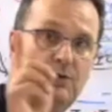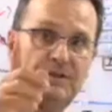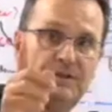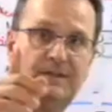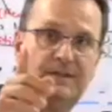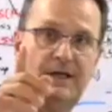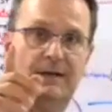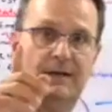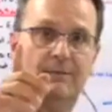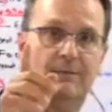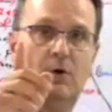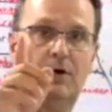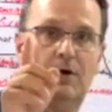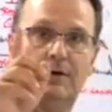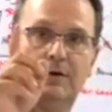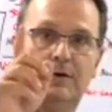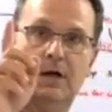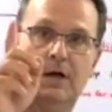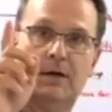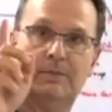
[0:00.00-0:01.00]
one second, Mark.
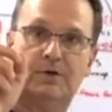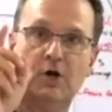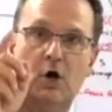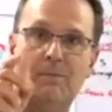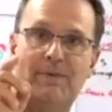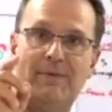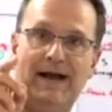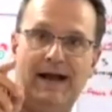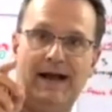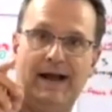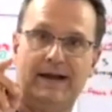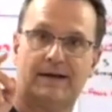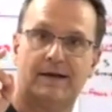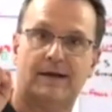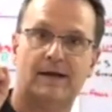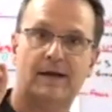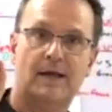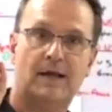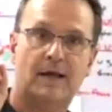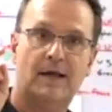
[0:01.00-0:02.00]
Uh, go back,
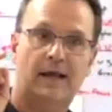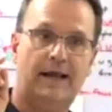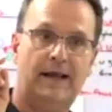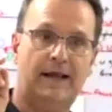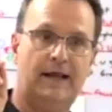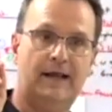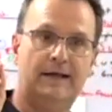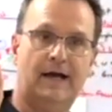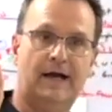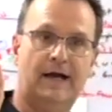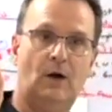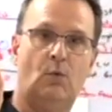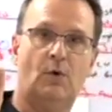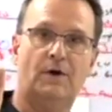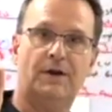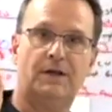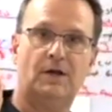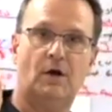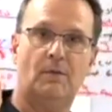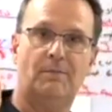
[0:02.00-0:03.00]
and I
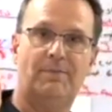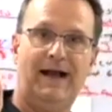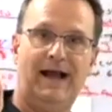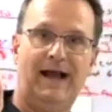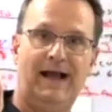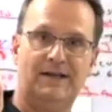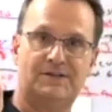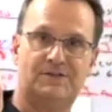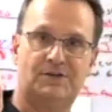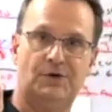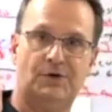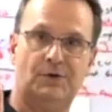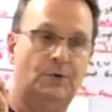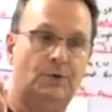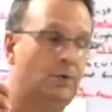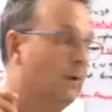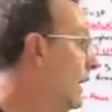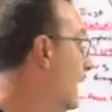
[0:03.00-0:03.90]
want to go back to